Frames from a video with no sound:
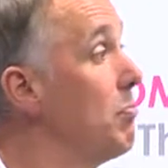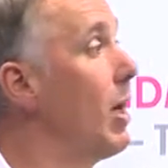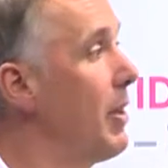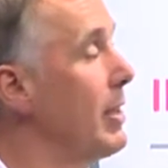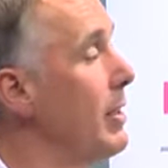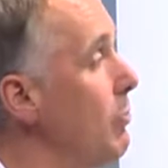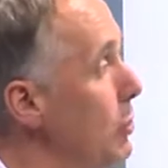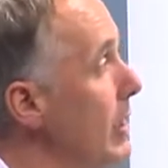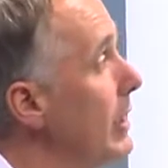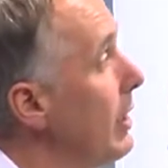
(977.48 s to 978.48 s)
I think they
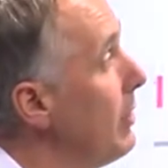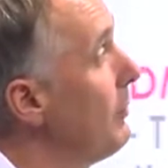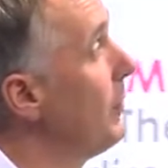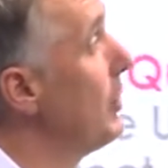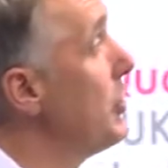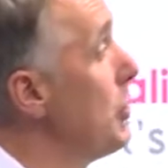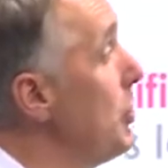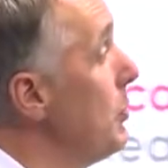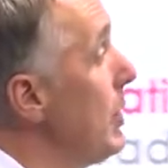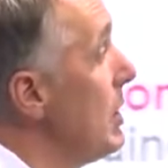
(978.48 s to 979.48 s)
really kind of
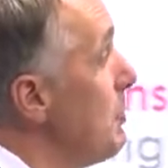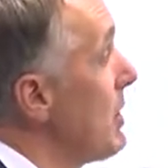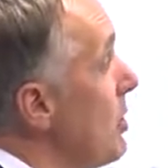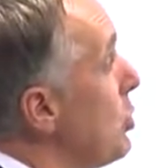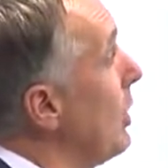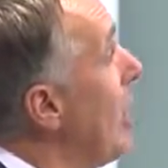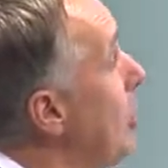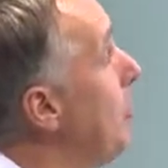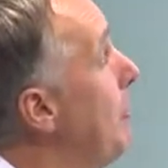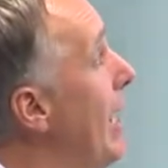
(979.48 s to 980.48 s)
do need potential
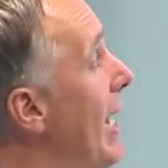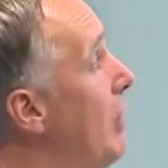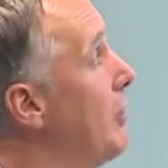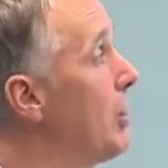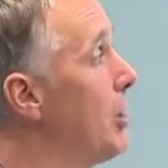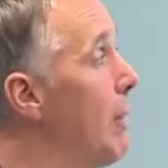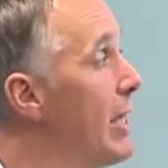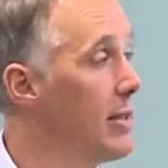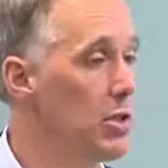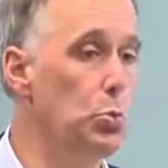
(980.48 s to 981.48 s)
help about how they're going to
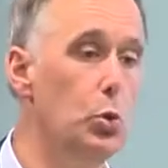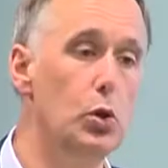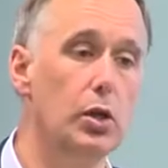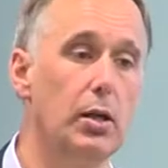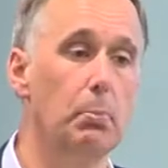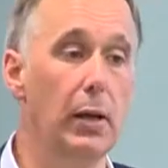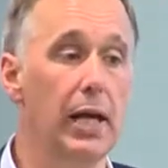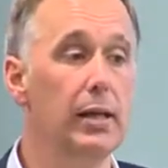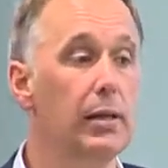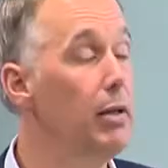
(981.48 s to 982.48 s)
make this work and
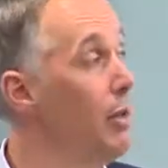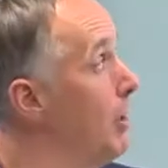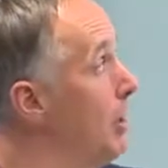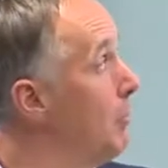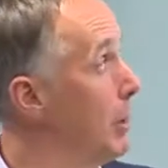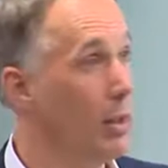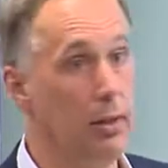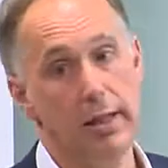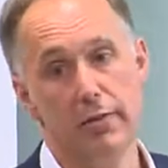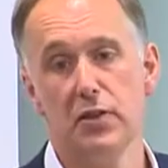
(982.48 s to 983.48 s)
pay. But
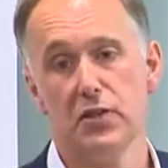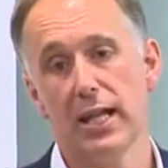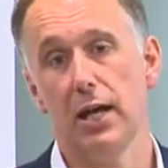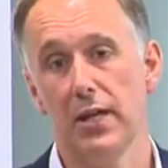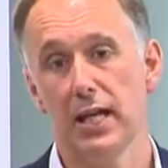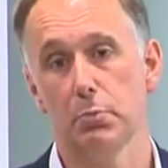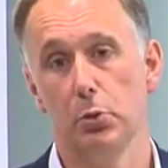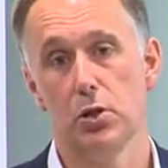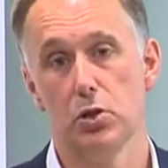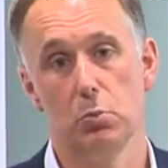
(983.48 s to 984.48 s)
clearly they set out the
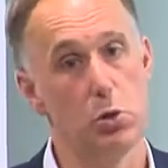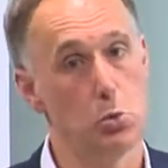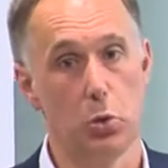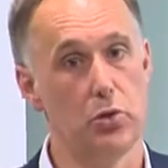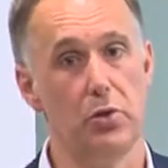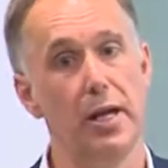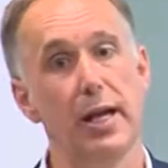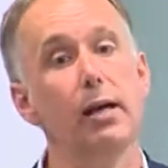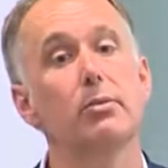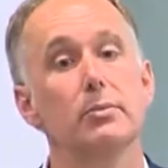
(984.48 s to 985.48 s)
aspiration, which wasn't
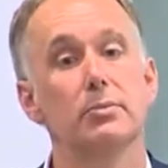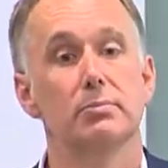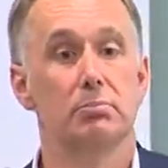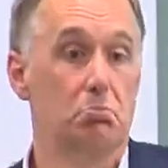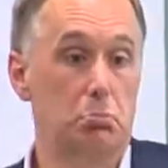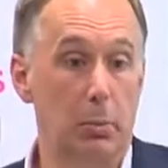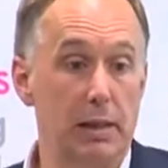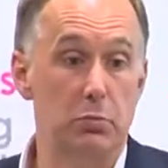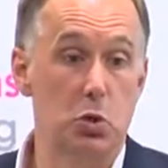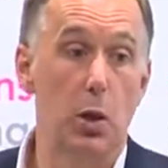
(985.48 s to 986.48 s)
there probably
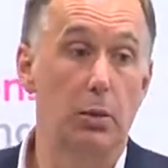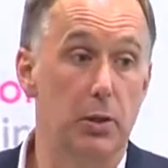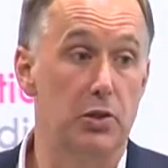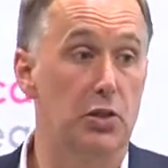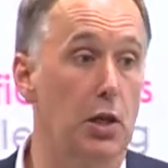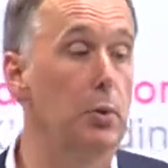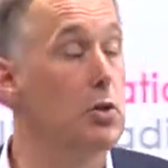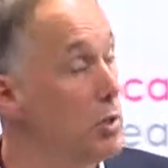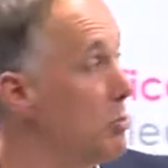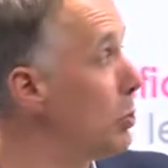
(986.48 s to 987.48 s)
even 12 months ago in
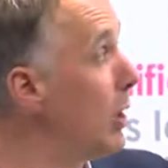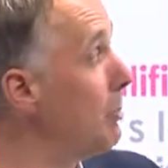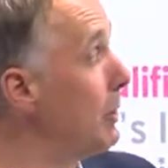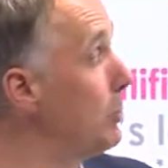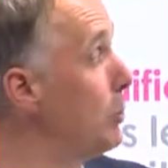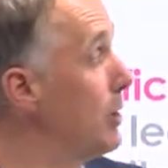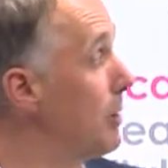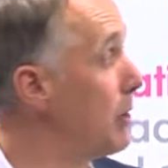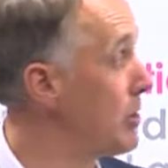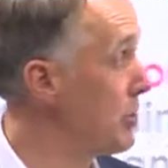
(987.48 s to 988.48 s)
terms of where people were at the
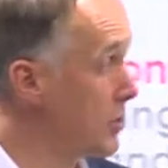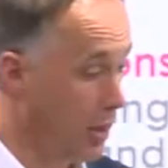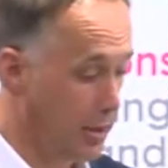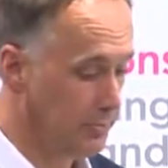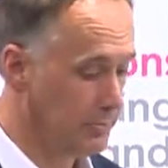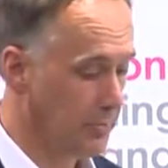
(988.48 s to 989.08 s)
present time.